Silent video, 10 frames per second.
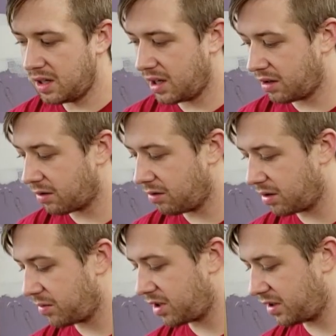and grow
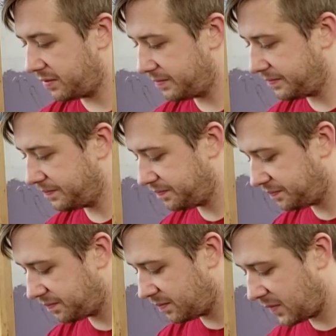them on
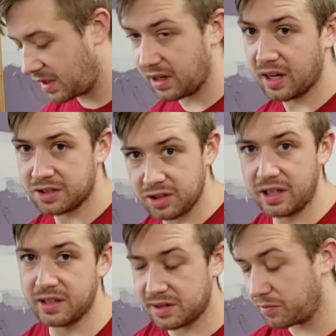and actually
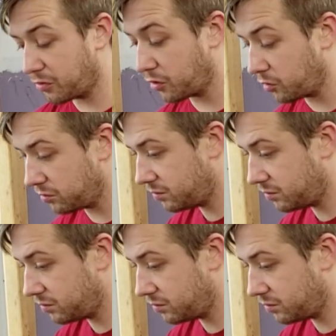get some fruit.